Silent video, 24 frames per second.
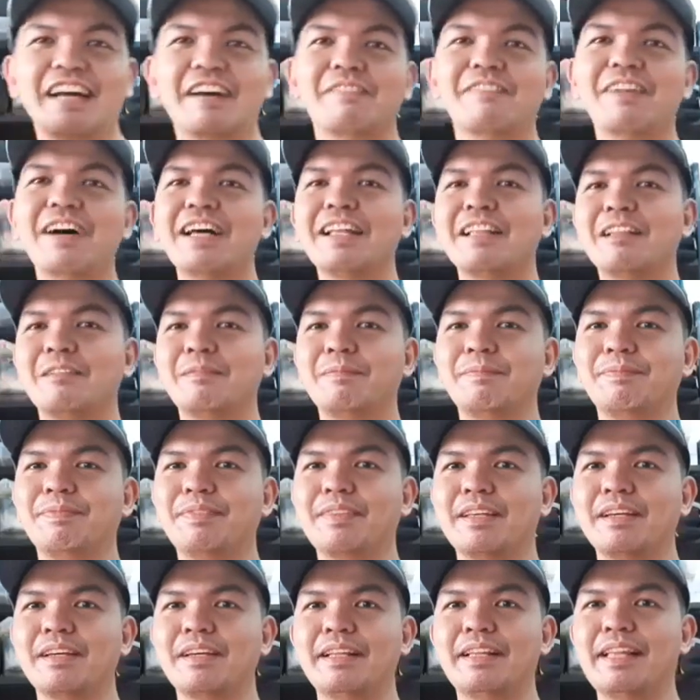But
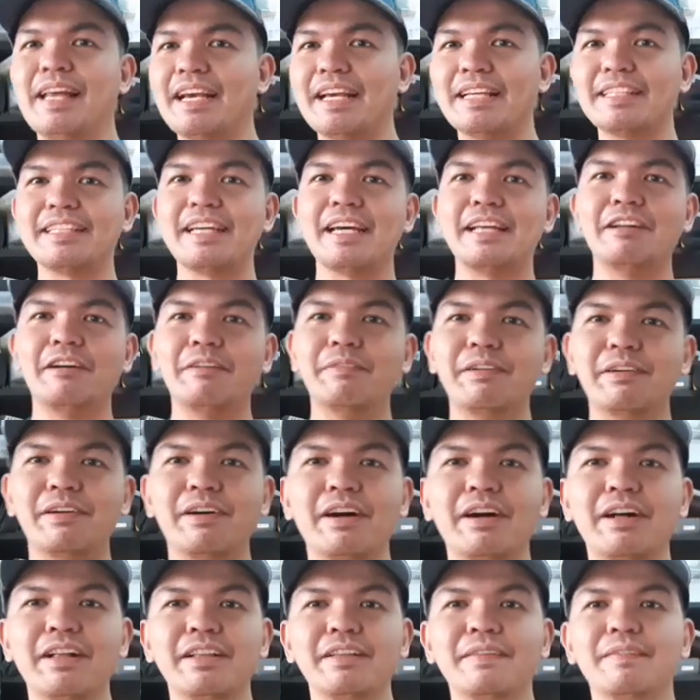like I said,
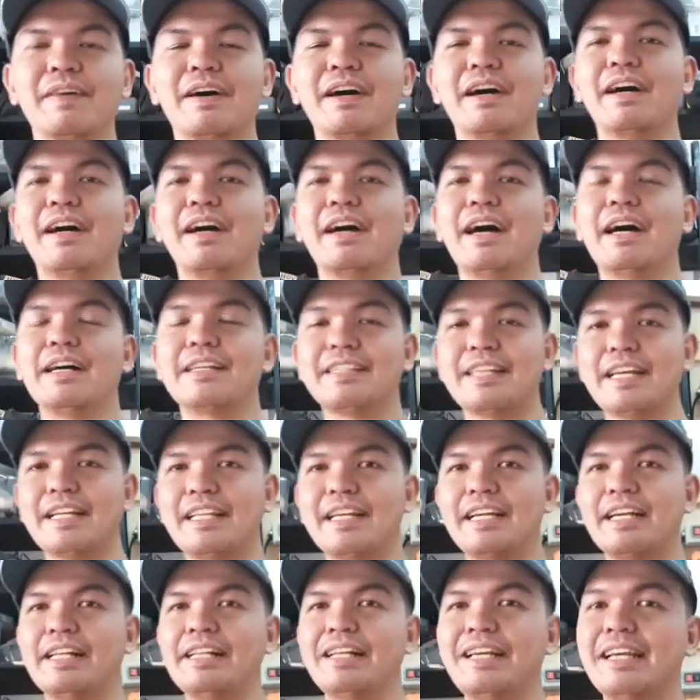overall,
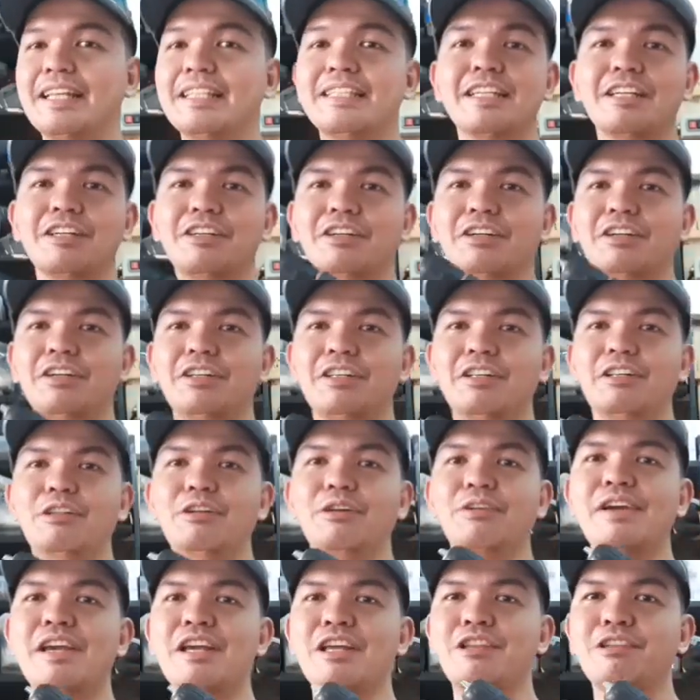aesthetically, it's a good
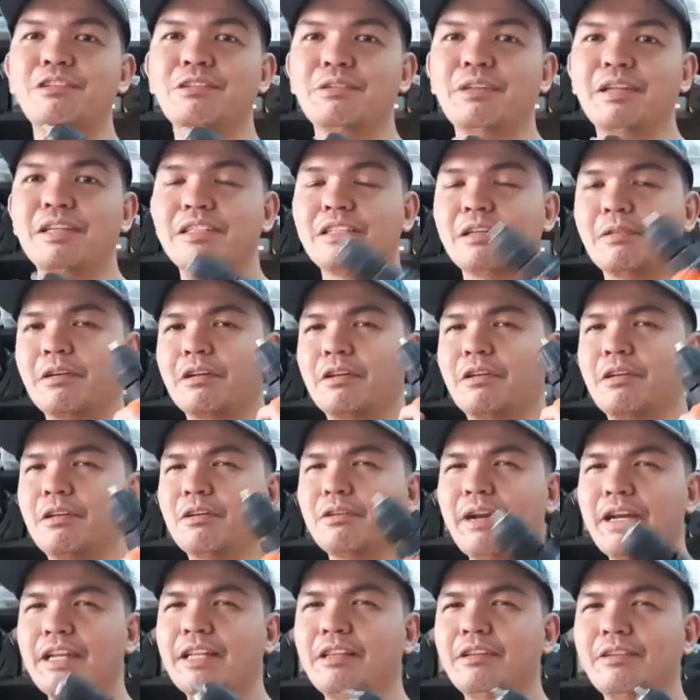looking tool. It's a
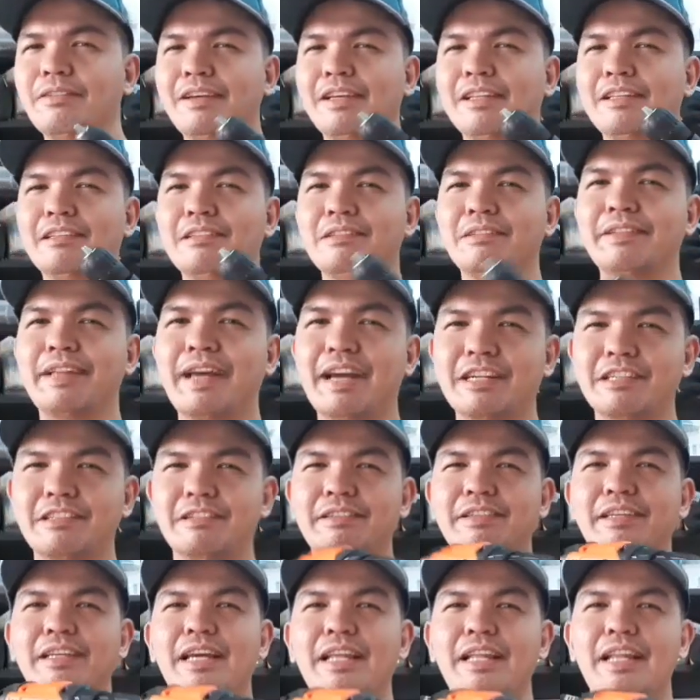great looking tool,
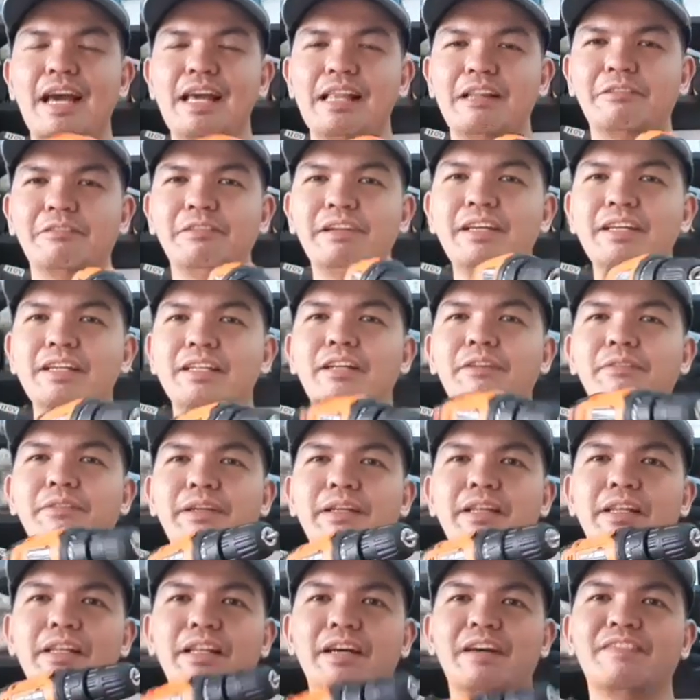actually. And I
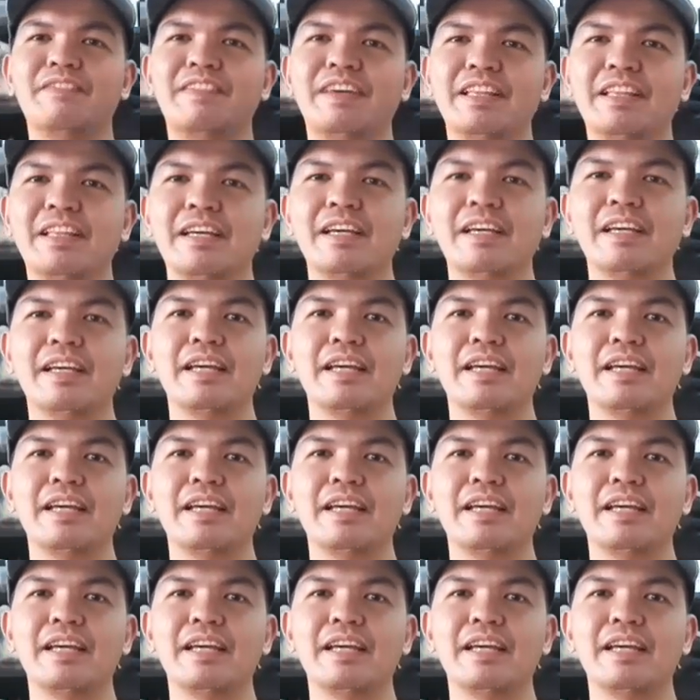really love it.